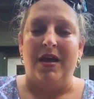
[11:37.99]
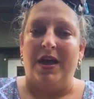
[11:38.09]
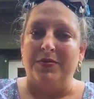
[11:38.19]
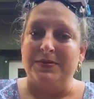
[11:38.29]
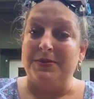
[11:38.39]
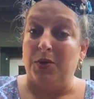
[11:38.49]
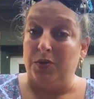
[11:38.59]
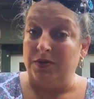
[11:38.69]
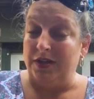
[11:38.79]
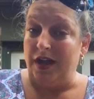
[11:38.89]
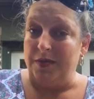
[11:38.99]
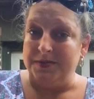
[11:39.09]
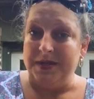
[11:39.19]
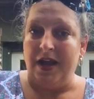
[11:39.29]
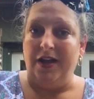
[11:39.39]
I was told that I
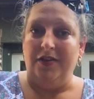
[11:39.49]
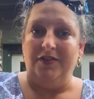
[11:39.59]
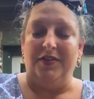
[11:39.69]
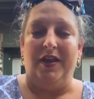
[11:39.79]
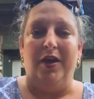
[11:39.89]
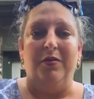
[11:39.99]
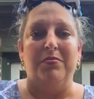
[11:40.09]
was hired to help